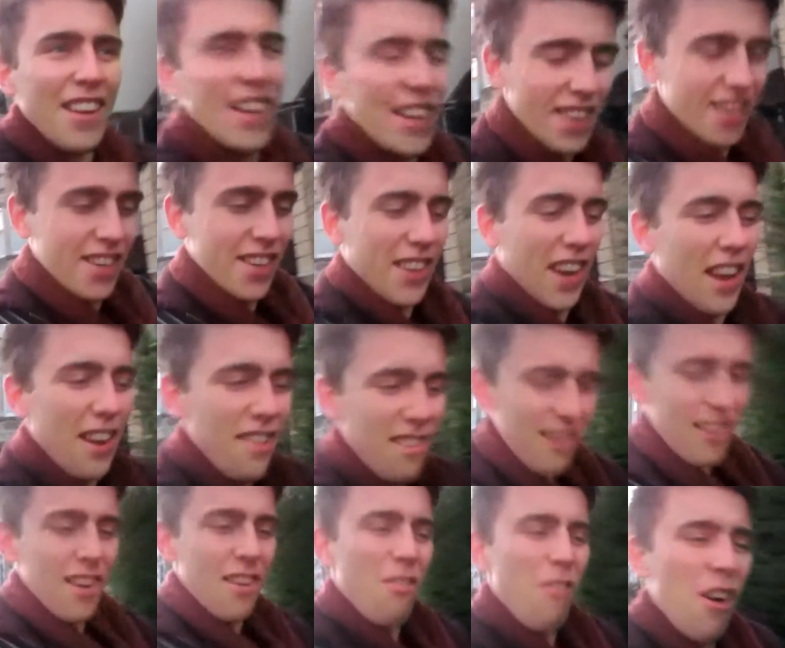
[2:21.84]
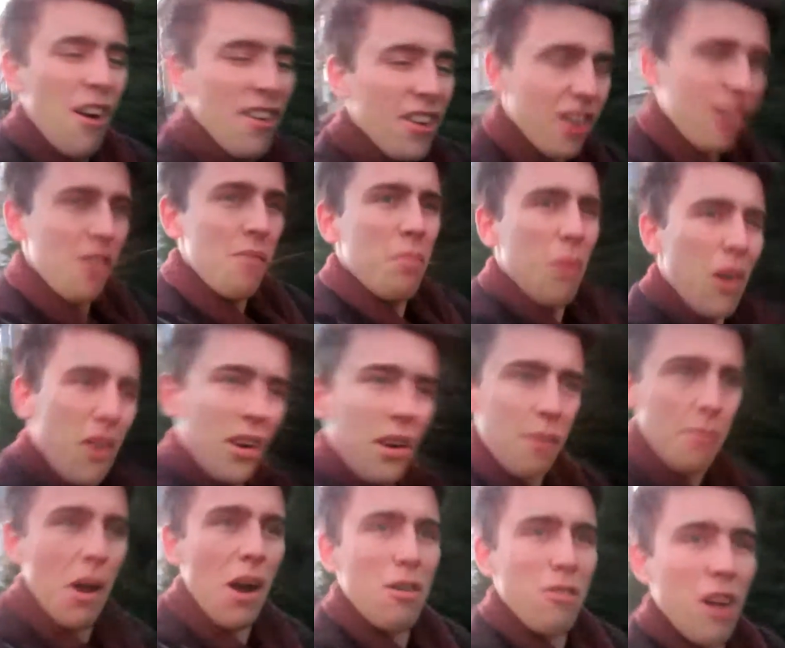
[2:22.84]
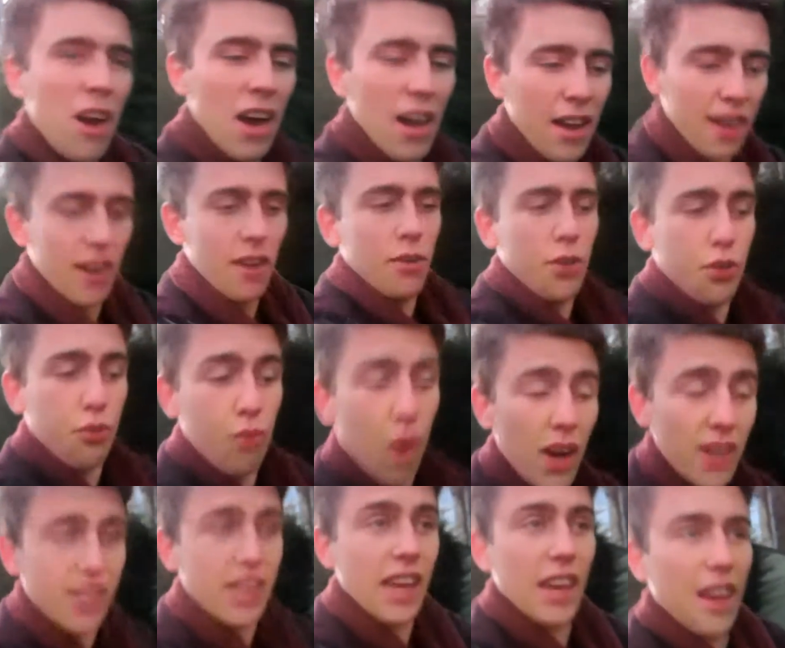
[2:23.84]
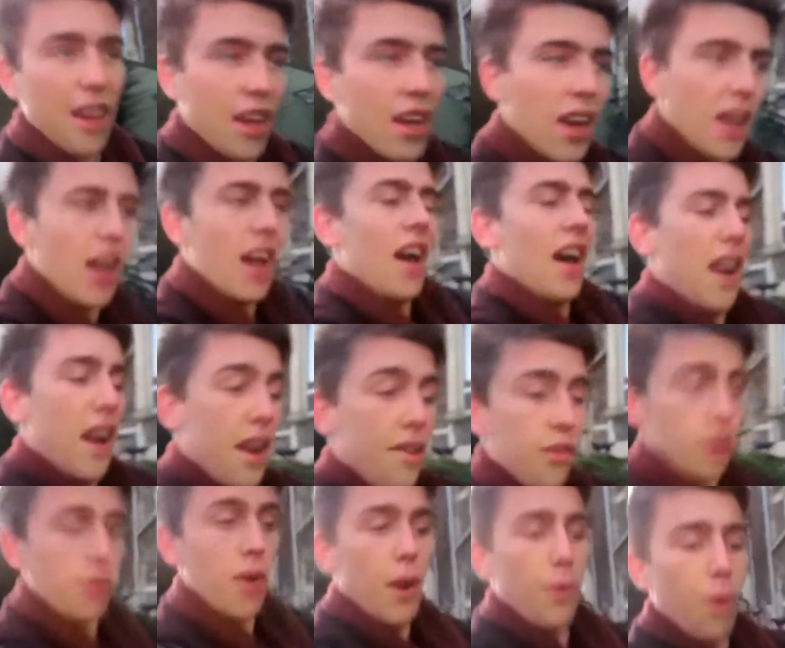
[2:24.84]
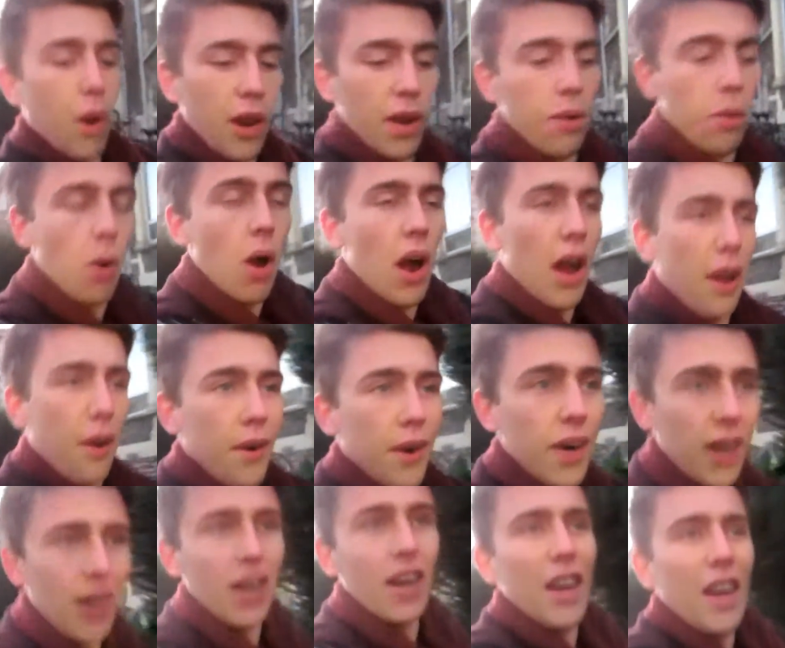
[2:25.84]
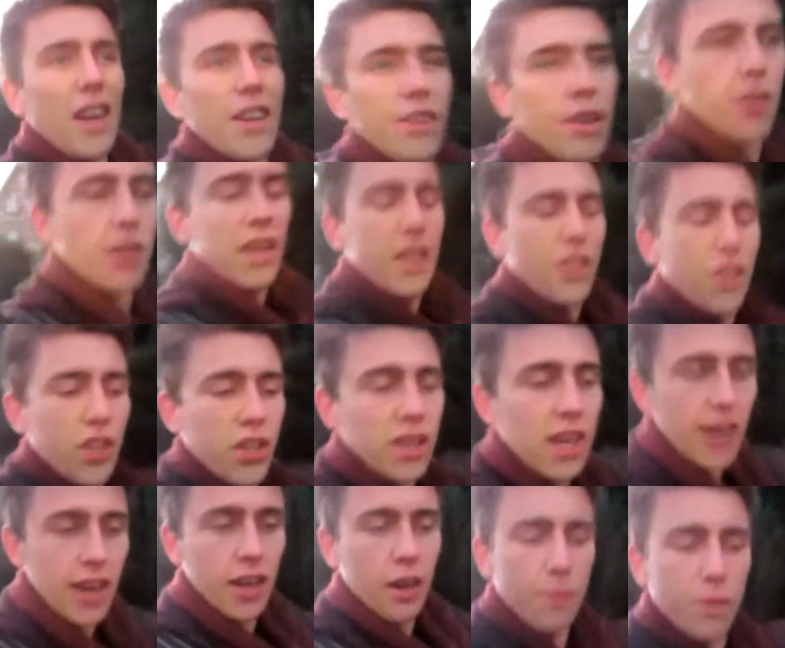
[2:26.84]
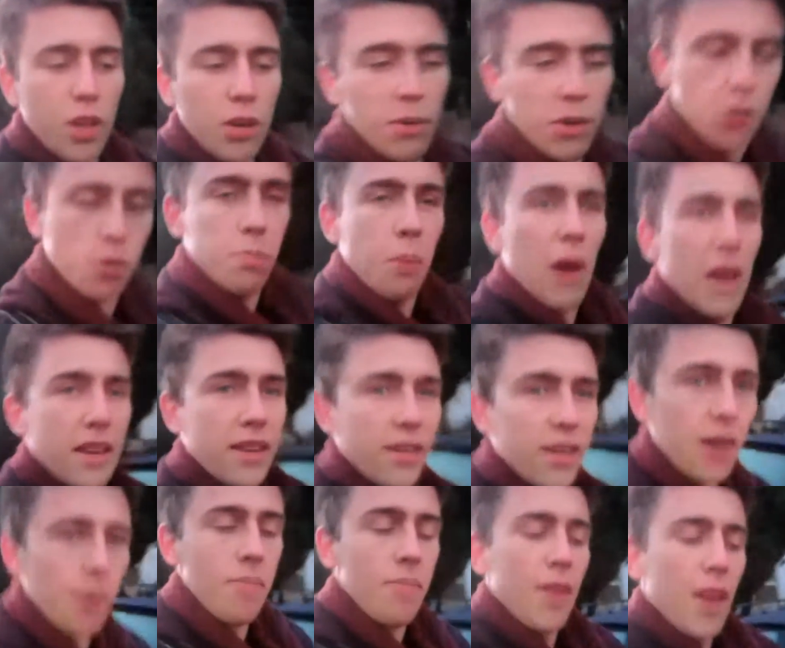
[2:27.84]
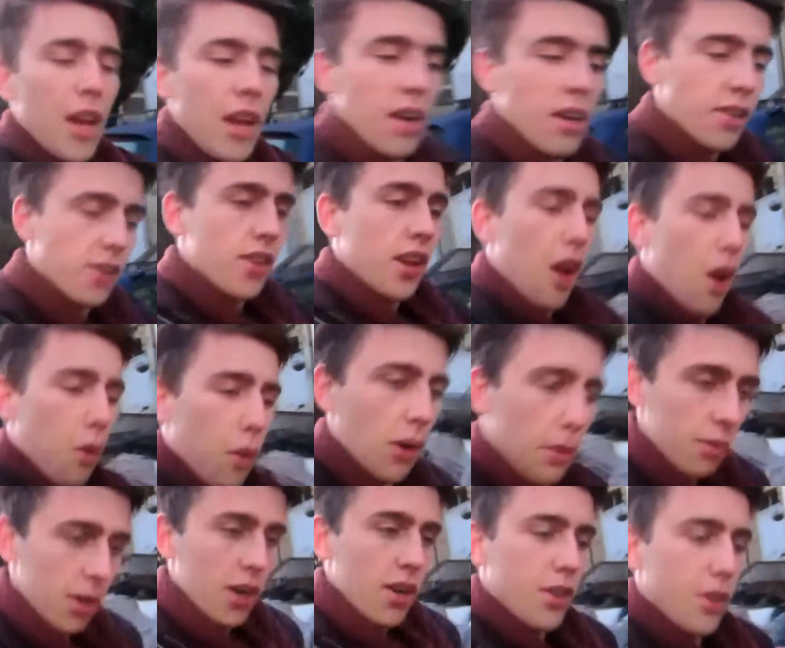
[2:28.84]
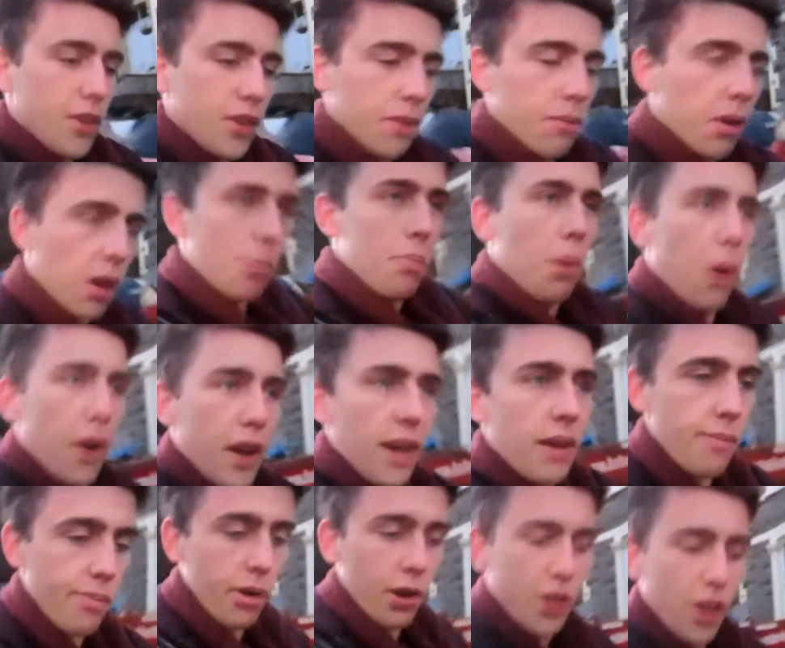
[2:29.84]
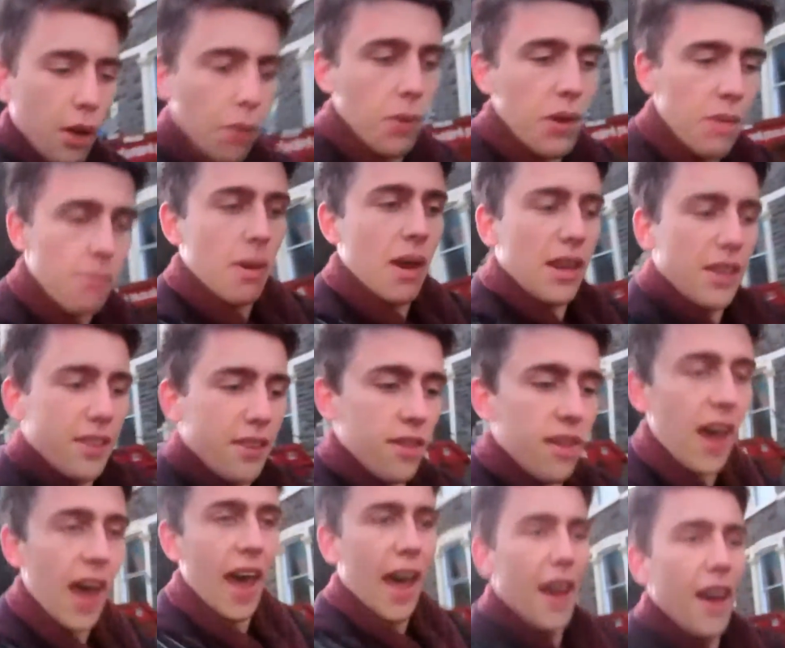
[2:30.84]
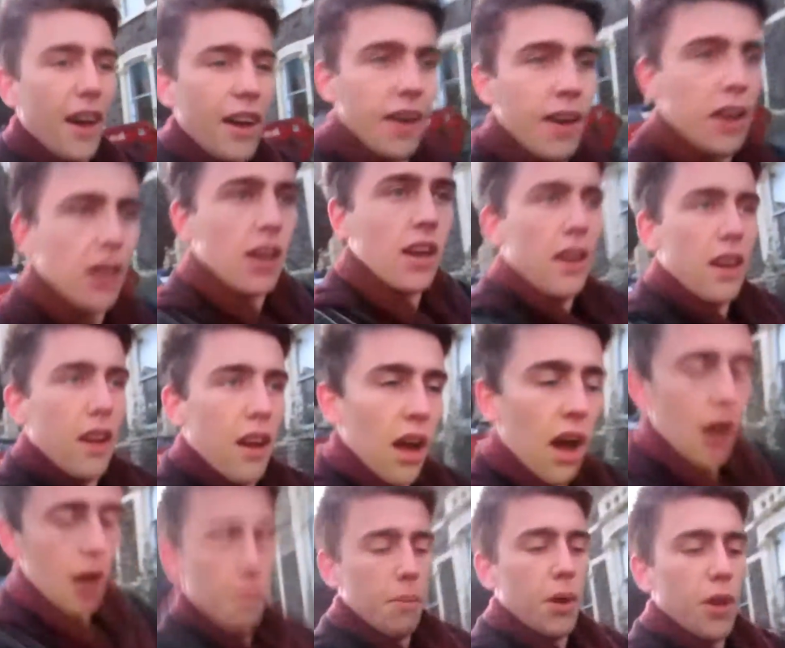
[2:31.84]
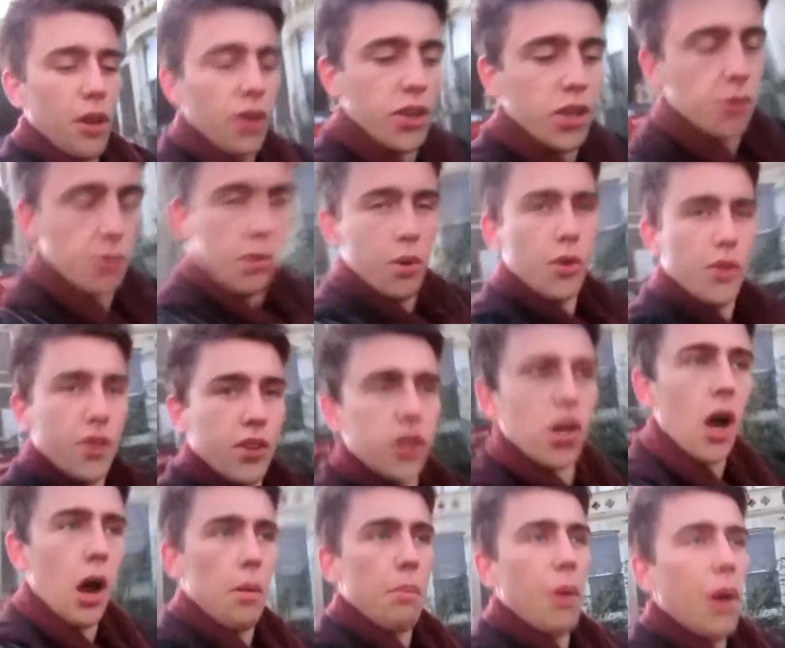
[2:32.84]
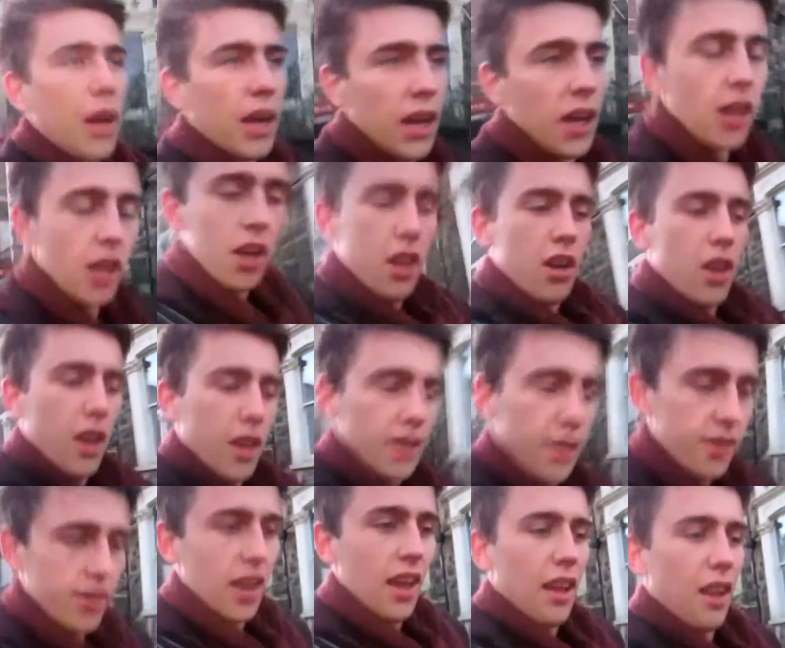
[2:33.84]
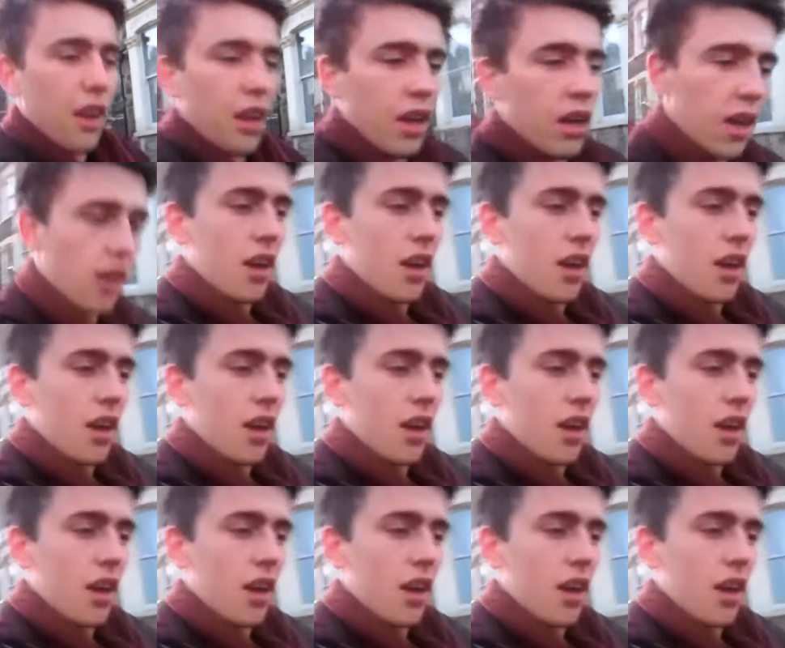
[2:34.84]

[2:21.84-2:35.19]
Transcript: It's just like, oh, you know, I've got a blog I might write, and I'll just write it. And I haven't written one in a while. So I think it's just taking up too much space. So what I'm going to do is I'm going to put in Project Wheatbase there, put YouTube towards the top, like still,